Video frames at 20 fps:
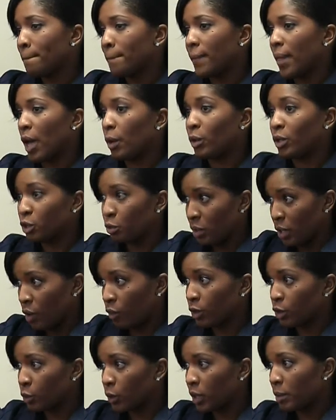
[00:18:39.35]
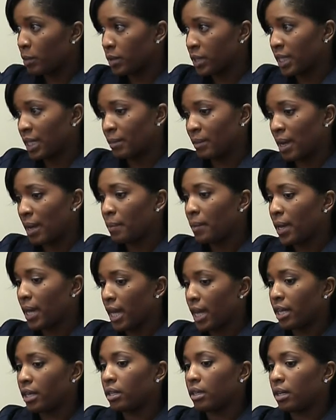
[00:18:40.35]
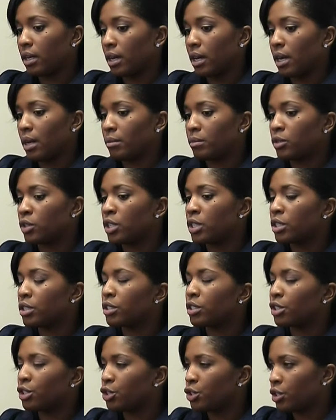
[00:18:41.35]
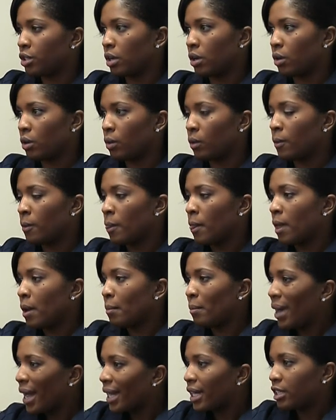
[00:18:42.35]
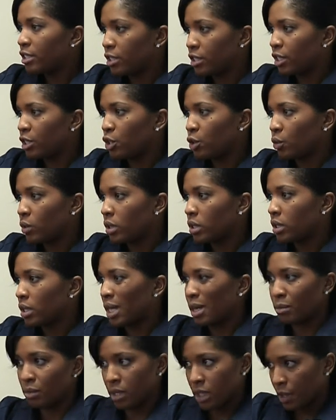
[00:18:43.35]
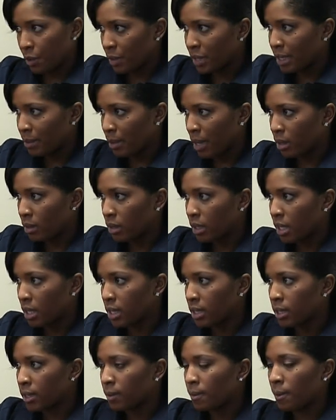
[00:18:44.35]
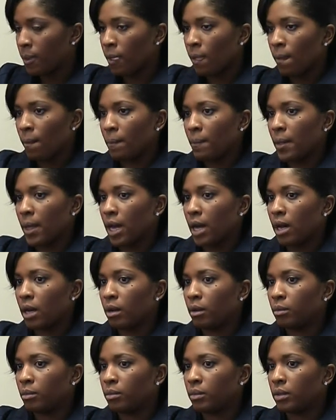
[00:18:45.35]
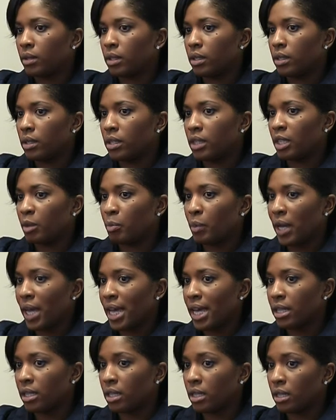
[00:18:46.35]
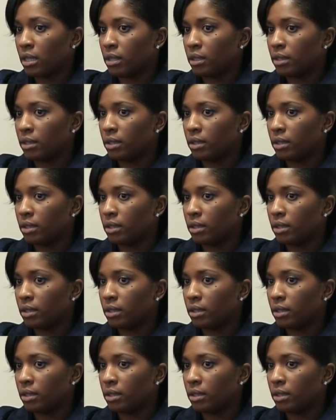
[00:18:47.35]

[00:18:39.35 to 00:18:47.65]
uh, which will be over 20% of my pay, um, just to show my constituents that I'm serious about this, um, the pain that